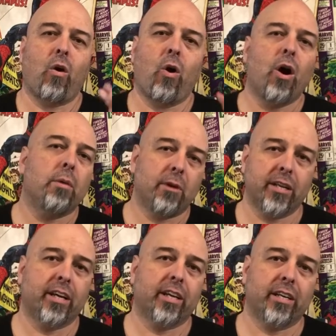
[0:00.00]
I'm only
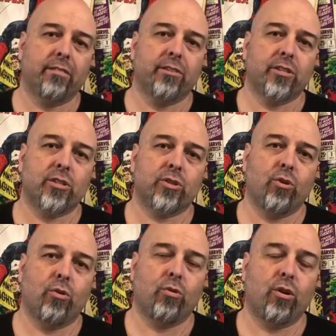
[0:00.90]
going to give this a
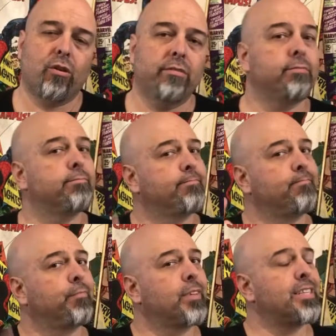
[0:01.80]
score of
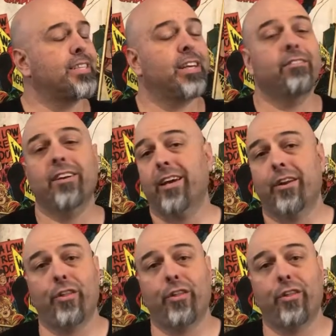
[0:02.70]
7 out of